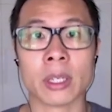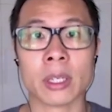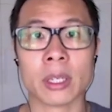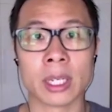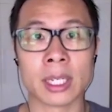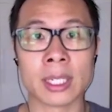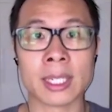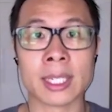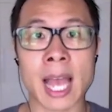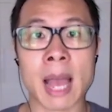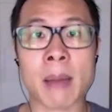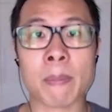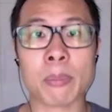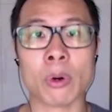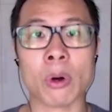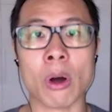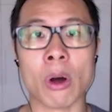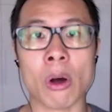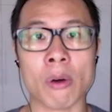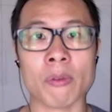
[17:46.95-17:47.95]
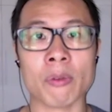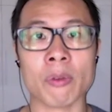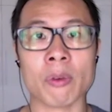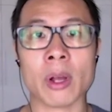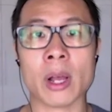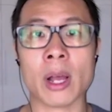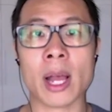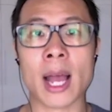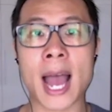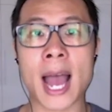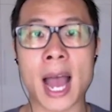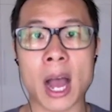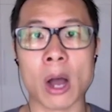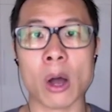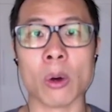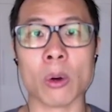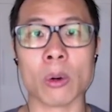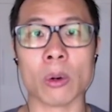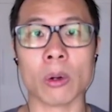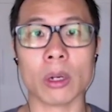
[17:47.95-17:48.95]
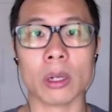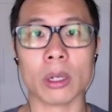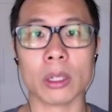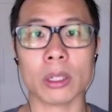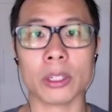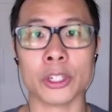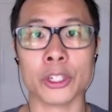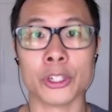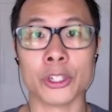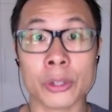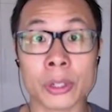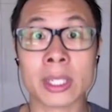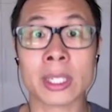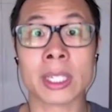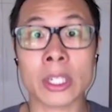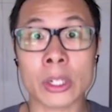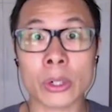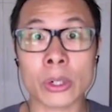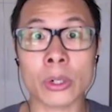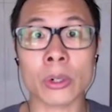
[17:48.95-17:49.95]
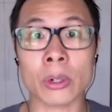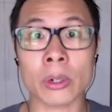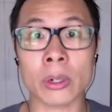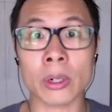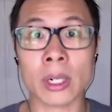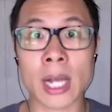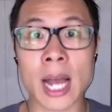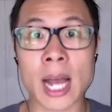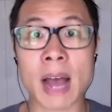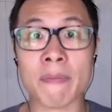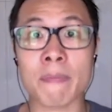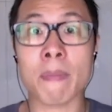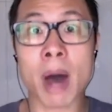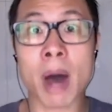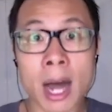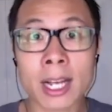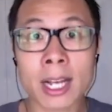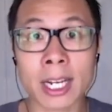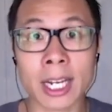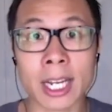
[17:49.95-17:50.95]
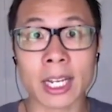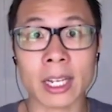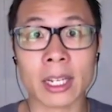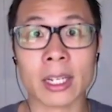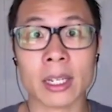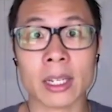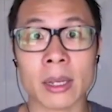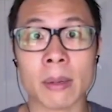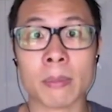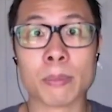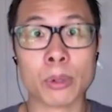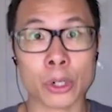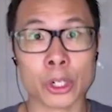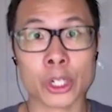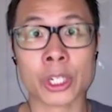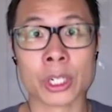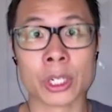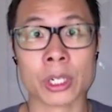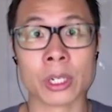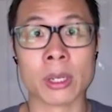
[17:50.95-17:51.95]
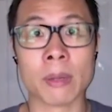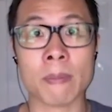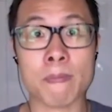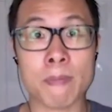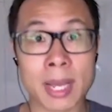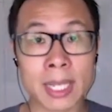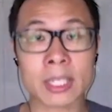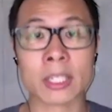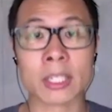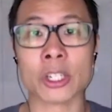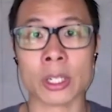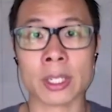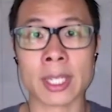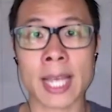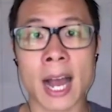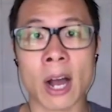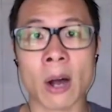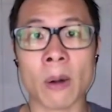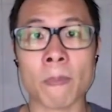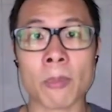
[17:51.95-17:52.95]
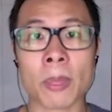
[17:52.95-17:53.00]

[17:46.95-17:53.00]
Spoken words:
example of how you should still have marketing push messages out.